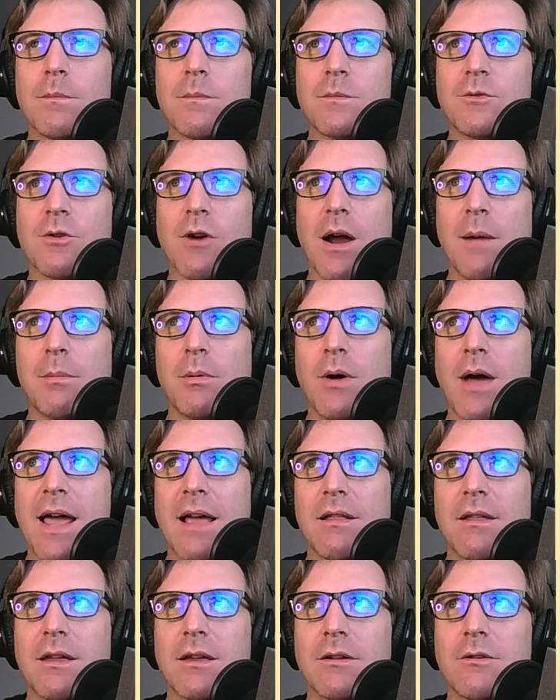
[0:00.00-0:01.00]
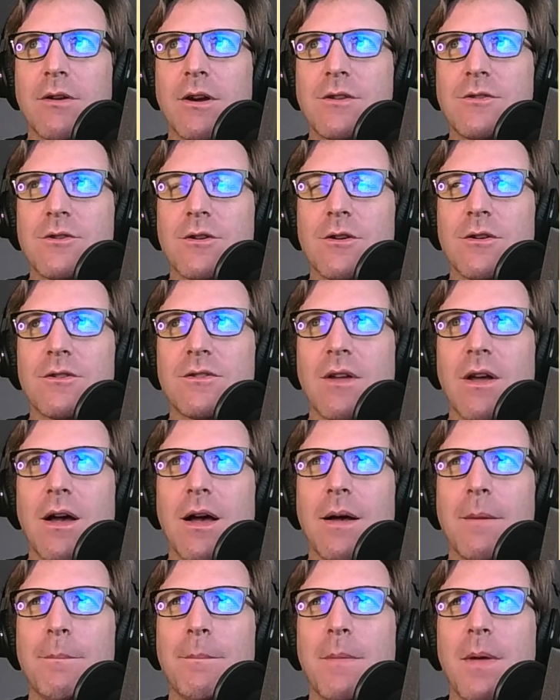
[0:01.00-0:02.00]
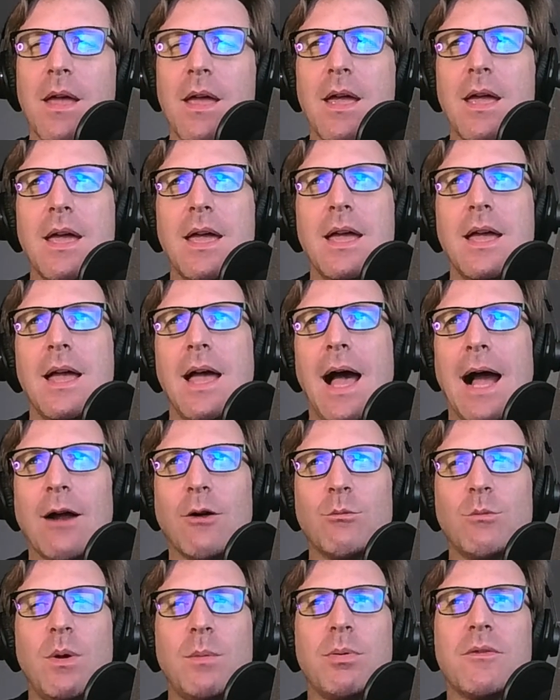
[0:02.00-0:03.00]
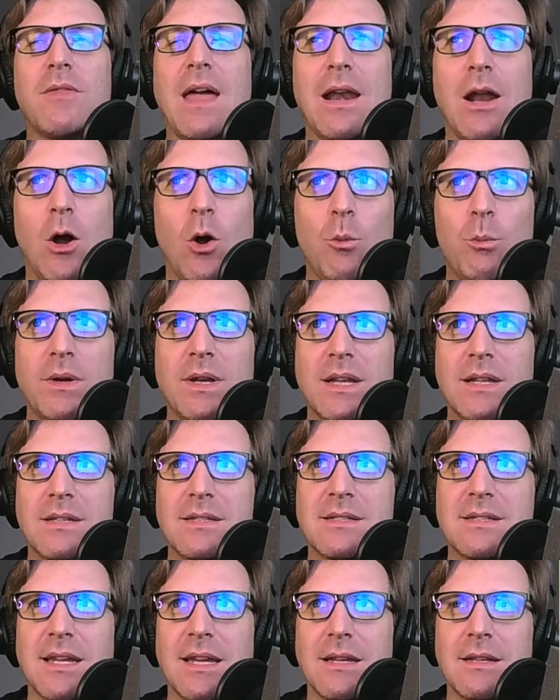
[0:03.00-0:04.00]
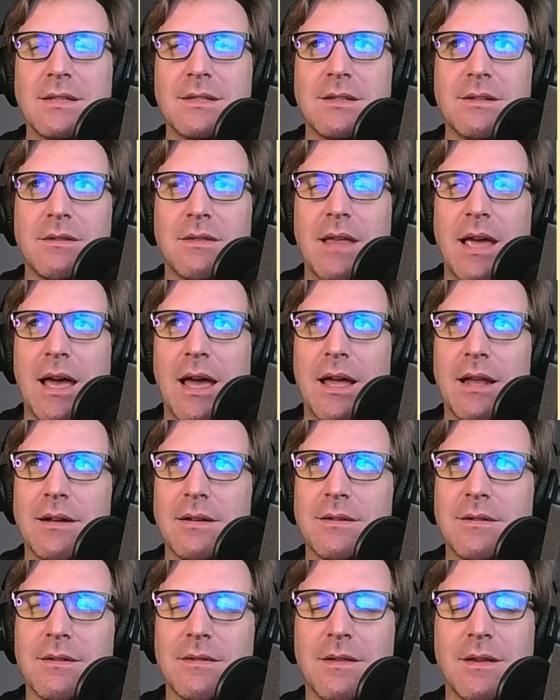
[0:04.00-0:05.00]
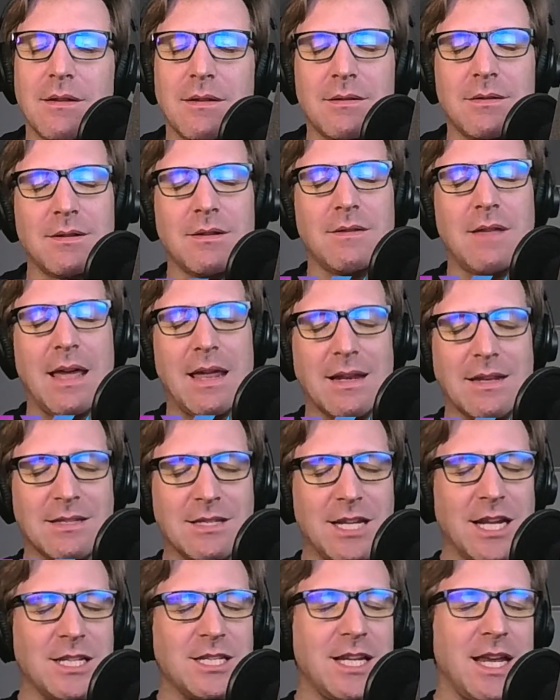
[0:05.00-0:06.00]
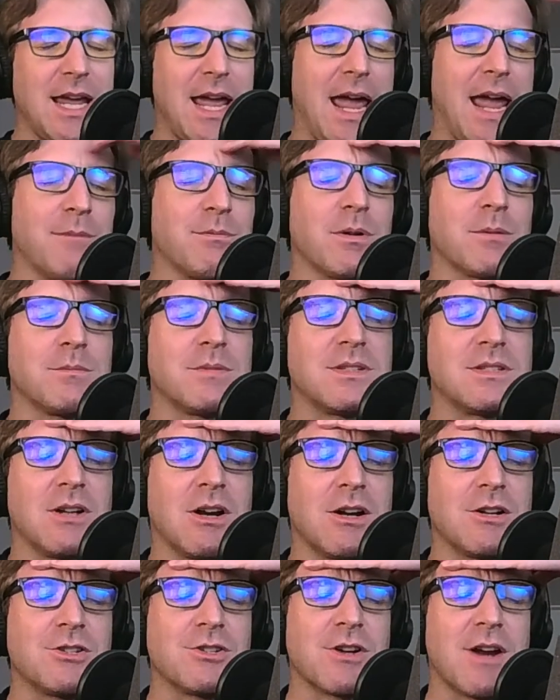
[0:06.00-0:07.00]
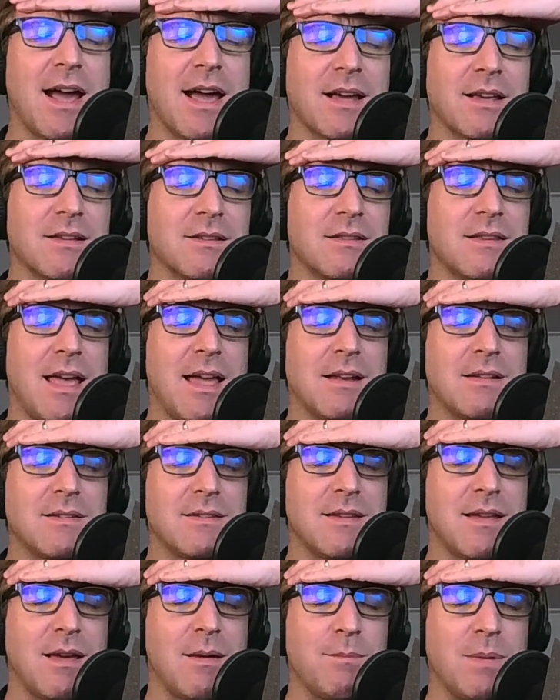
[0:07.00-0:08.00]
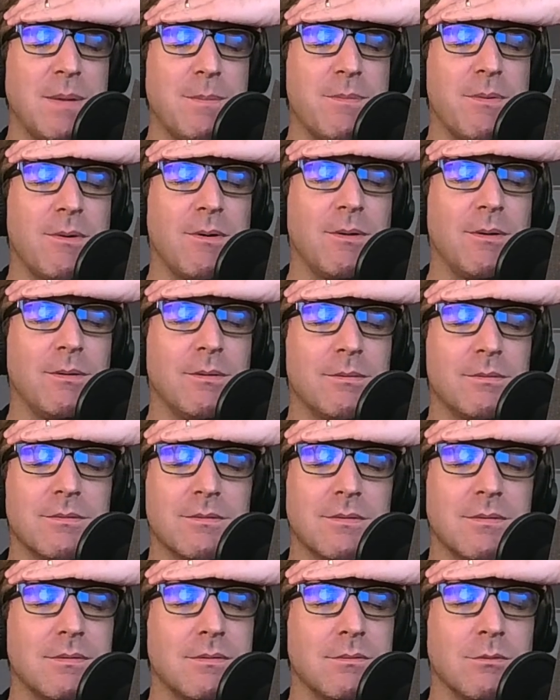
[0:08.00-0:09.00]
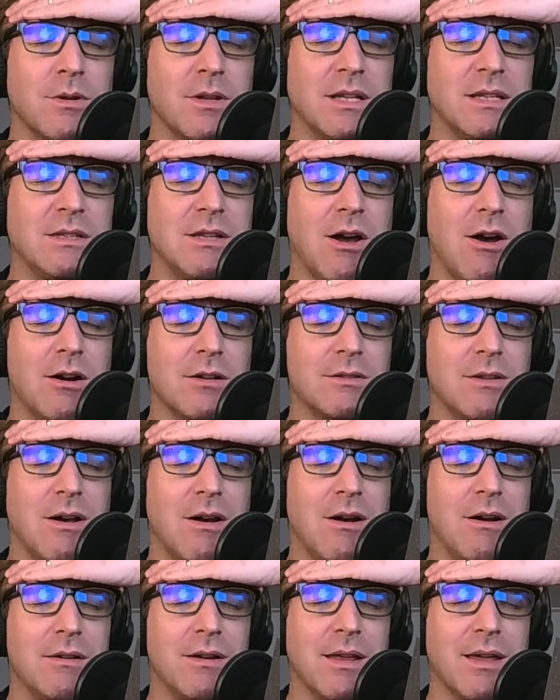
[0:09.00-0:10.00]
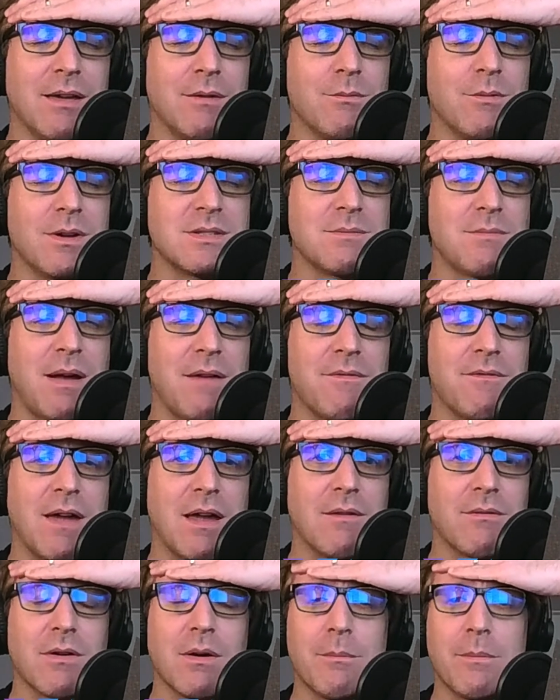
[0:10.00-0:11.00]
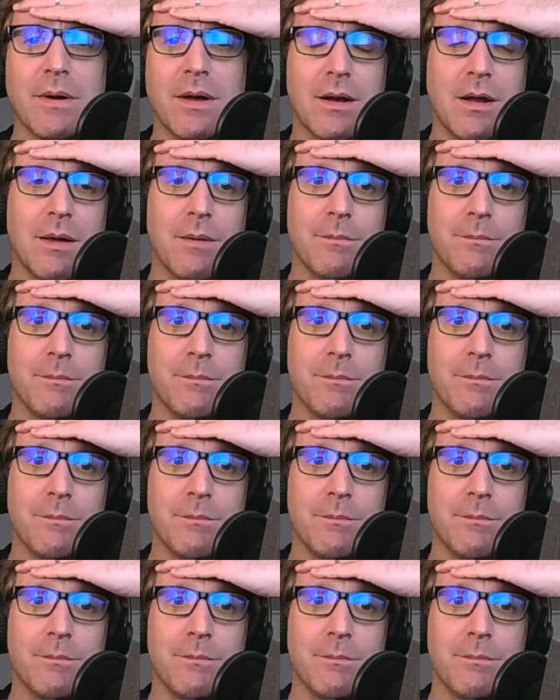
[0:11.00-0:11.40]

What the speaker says: tribal alien creatures. I remember that opening scene to that J.J. Abrams Star Trek that people really dogged on. It wasn't my favorite, but